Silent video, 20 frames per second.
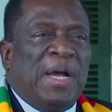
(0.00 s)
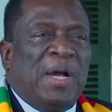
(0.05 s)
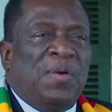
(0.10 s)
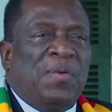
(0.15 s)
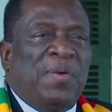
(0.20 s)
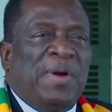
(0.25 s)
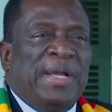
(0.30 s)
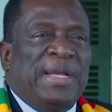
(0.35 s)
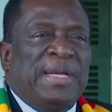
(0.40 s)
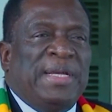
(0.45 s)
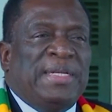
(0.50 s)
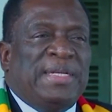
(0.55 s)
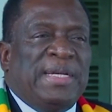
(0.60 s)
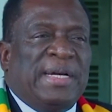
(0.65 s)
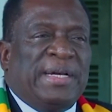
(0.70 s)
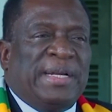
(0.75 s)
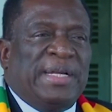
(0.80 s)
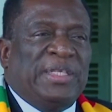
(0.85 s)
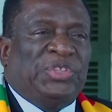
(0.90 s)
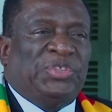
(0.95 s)
our
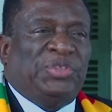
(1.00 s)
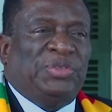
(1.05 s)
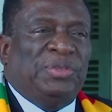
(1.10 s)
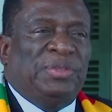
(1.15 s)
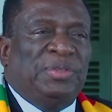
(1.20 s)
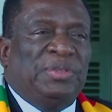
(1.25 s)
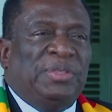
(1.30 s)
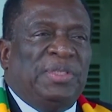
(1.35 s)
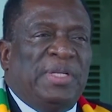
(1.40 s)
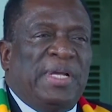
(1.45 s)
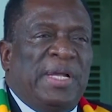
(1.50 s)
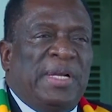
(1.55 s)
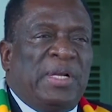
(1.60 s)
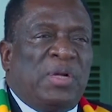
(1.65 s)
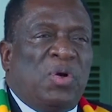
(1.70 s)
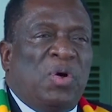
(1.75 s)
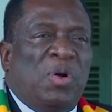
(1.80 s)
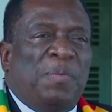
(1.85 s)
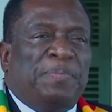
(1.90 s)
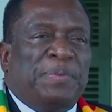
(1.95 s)
integration
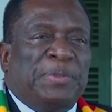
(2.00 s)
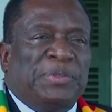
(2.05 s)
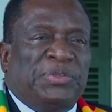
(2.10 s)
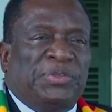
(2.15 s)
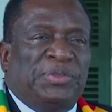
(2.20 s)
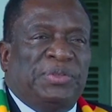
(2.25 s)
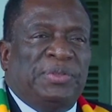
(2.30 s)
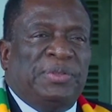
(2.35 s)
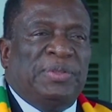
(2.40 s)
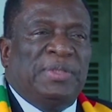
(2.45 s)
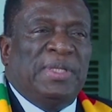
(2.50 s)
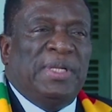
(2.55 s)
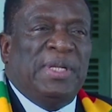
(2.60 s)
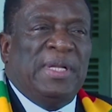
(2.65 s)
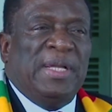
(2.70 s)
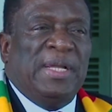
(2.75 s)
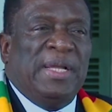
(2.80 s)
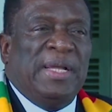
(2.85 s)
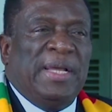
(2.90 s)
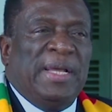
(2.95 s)
and cooperation
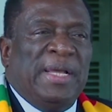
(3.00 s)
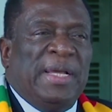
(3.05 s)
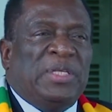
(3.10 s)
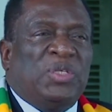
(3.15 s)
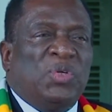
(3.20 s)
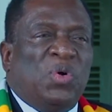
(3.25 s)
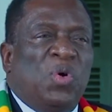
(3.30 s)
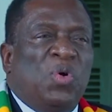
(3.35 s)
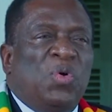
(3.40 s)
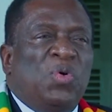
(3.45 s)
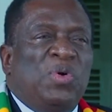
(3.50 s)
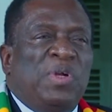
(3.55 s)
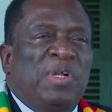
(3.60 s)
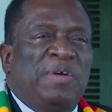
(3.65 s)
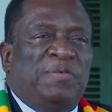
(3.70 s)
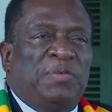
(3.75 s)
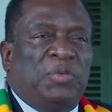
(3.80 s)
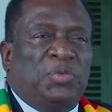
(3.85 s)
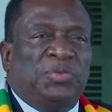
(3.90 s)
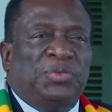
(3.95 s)
at all
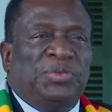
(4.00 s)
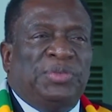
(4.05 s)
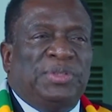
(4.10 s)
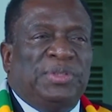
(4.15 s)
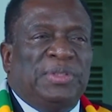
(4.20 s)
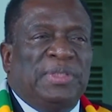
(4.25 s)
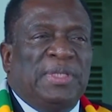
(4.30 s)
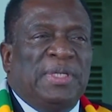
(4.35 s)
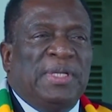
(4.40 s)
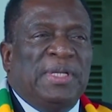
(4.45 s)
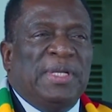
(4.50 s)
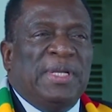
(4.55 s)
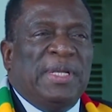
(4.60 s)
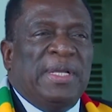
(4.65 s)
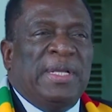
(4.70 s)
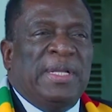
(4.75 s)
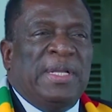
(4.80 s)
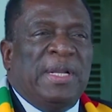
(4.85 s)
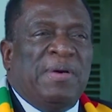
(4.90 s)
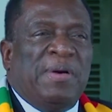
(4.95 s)
levels
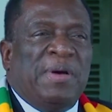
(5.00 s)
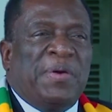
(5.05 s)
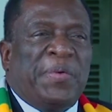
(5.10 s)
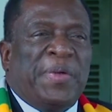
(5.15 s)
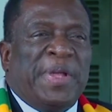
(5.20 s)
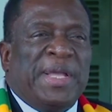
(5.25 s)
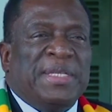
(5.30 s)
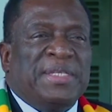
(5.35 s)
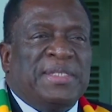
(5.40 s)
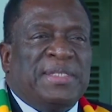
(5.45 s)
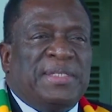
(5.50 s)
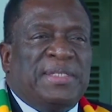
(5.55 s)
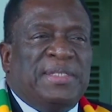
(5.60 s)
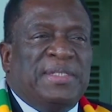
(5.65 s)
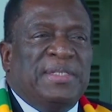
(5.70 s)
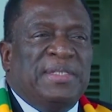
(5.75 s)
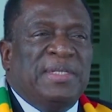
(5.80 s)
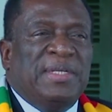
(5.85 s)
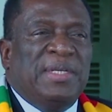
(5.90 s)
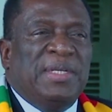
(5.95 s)
in our
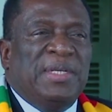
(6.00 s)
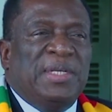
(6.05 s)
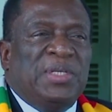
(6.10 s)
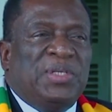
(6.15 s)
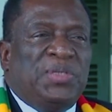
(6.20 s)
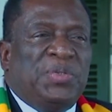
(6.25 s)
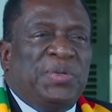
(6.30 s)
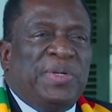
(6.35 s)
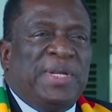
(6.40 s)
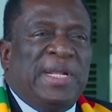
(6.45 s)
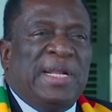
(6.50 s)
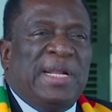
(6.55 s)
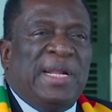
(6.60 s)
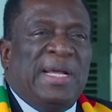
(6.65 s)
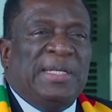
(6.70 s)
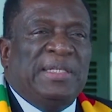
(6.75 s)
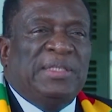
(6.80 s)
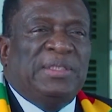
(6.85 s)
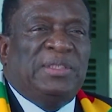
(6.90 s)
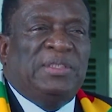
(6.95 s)
quest to
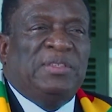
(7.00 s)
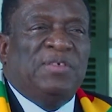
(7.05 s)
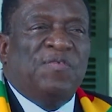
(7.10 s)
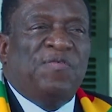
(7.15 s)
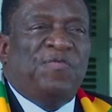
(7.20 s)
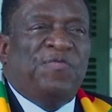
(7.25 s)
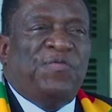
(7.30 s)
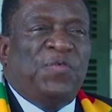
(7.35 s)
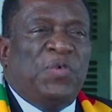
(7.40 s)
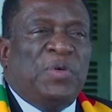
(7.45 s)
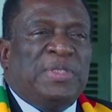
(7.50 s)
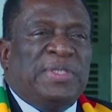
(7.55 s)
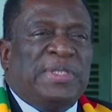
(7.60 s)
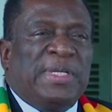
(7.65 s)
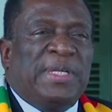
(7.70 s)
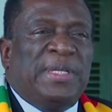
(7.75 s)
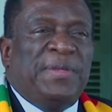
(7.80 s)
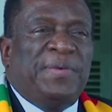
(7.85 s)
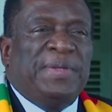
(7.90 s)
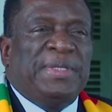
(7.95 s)
realize food
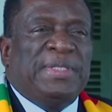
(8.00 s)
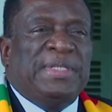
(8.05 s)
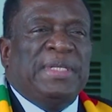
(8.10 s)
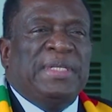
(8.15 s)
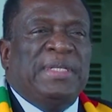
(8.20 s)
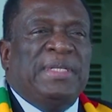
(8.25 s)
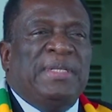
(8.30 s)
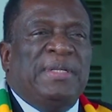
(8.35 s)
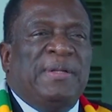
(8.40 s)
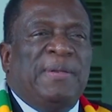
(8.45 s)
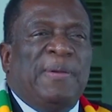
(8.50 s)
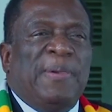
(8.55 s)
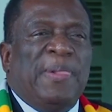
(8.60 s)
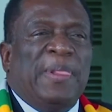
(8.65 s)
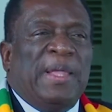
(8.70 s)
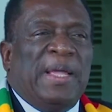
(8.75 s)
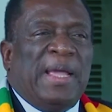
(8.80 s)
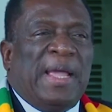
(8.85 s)
security